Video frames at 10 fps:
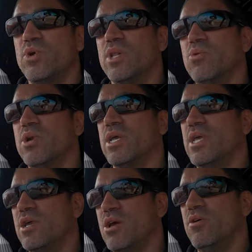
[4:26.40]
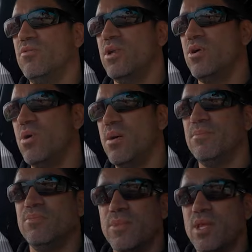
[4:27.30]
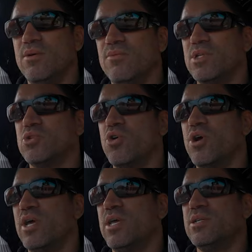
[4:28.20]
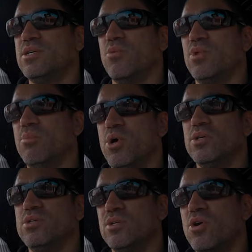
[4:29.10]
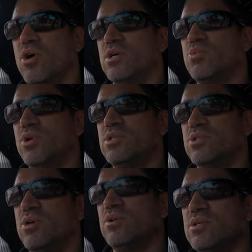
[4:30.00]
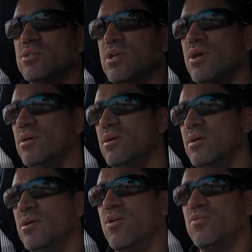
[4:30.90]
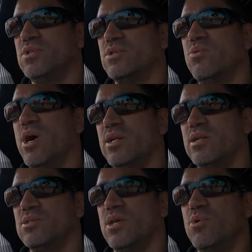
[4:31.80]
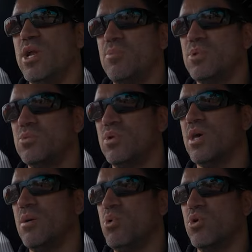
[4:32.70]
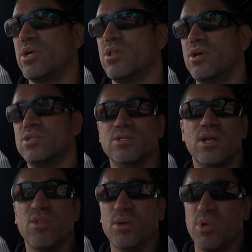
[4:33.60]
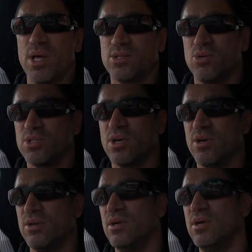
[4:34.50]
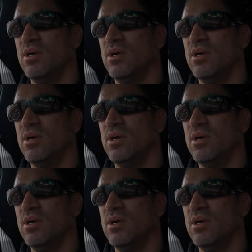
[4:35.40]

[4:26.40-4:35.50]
Really want to kick over to Victoria, catch up with the Burson guys pretty soon. Just obviously waiting to see what happens with border closes and everything. Plus also